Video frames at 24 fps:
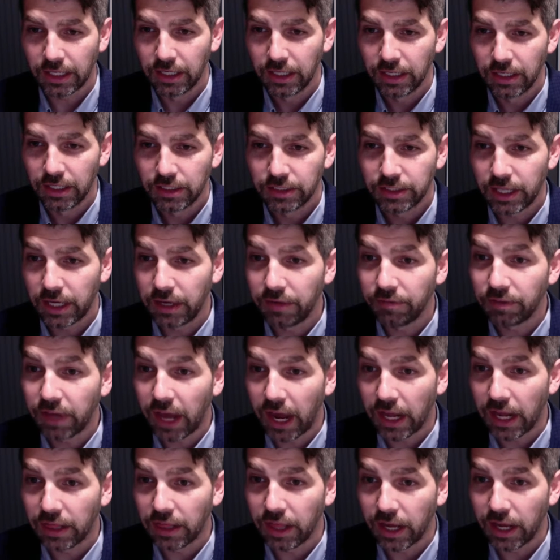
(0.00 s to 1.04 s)
set of
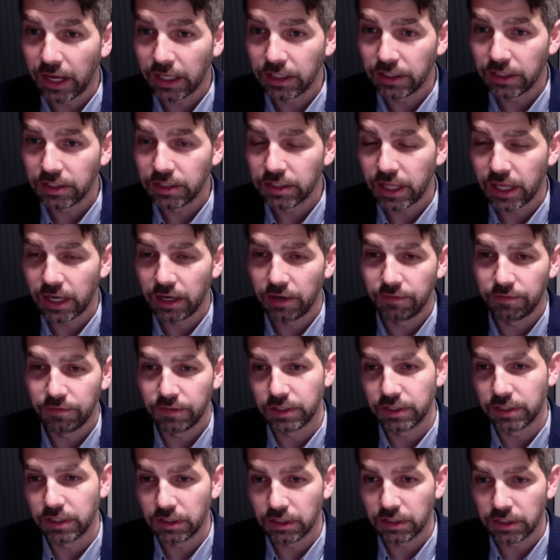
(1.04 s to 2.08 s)
guidelines that are
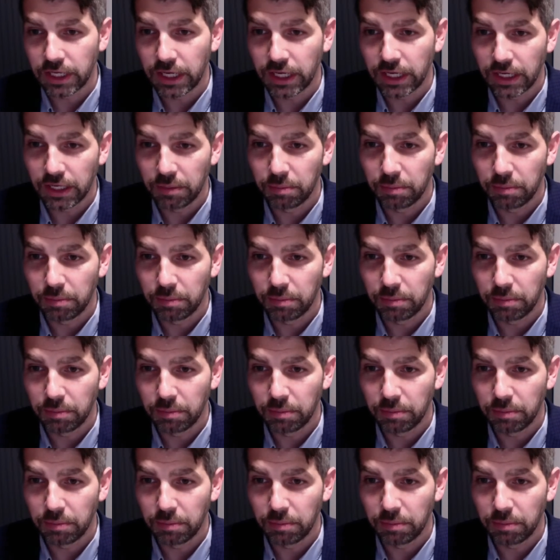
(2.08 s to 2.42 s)
facilitated